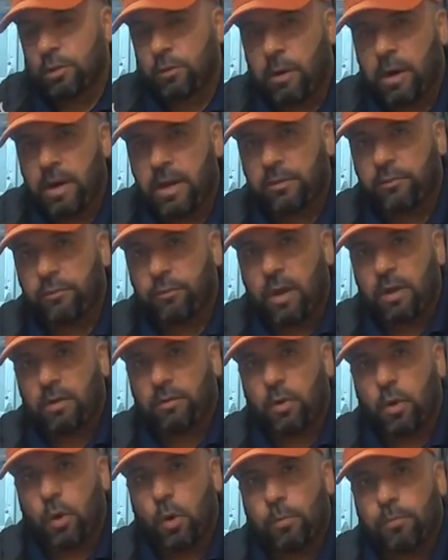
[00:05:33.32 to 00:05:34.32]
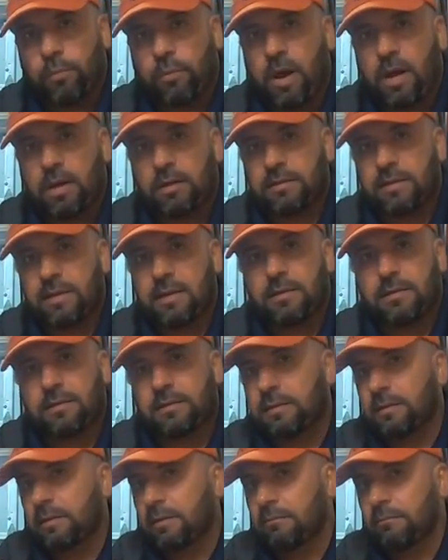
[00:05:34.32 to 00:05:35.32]
great throughout the whole
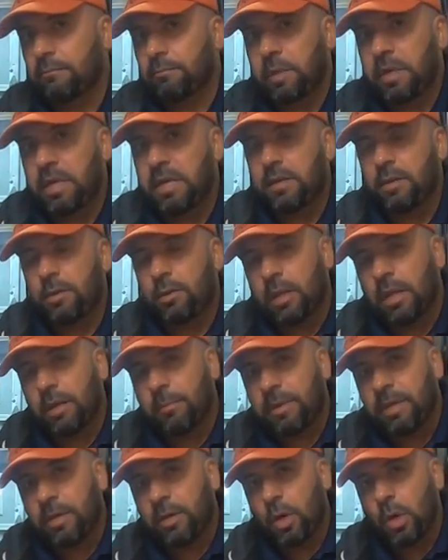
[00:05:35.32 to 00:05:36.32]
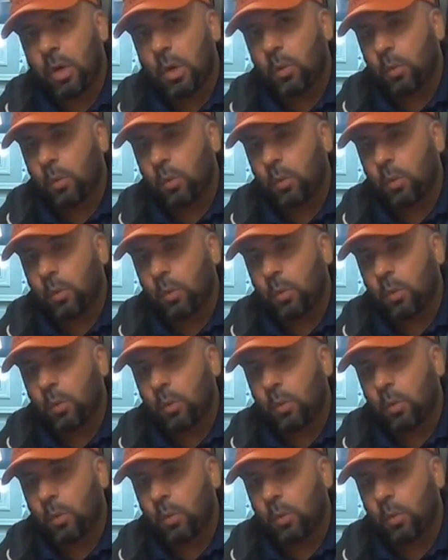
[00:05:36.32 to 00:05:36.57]
process. Pete, you let me know